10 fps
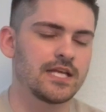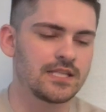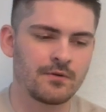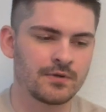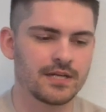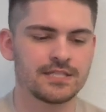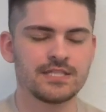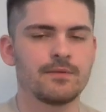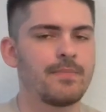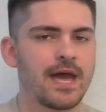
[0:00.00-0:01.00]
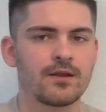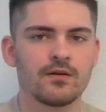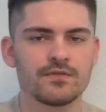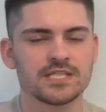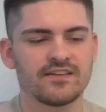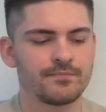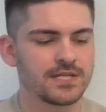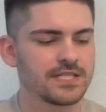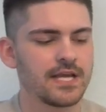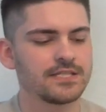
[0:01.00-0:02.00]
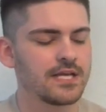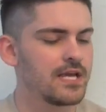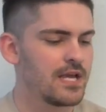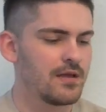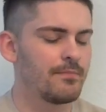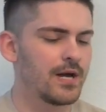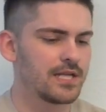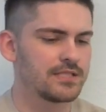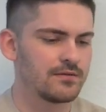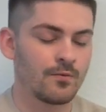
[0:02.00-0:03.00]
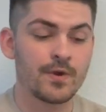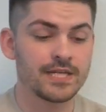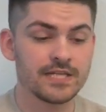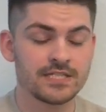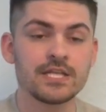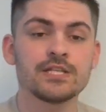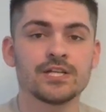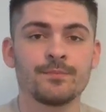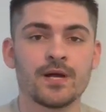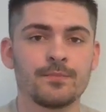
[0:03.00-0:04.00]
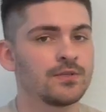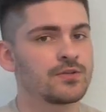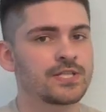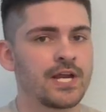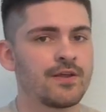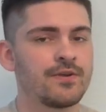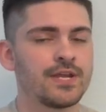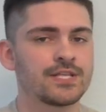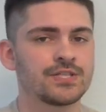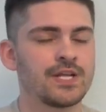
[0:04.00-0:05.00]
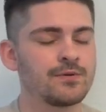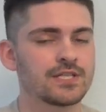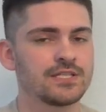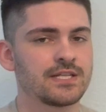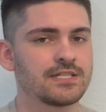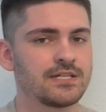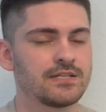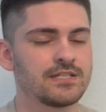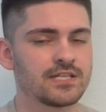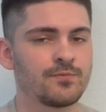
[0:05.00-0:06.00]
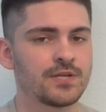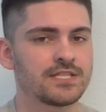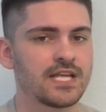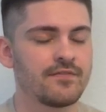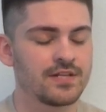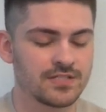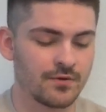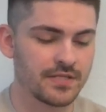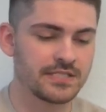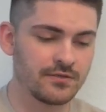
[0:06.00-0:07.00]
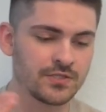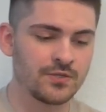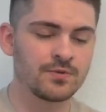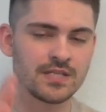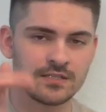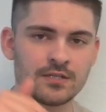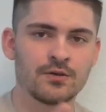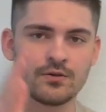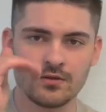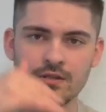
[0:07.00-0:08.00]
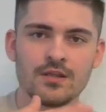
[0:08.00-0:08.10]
I thought we were going to see it back over 7%, but we did see it jump up. A little scare there yesterday. It was a 6.7, so it's still doing the little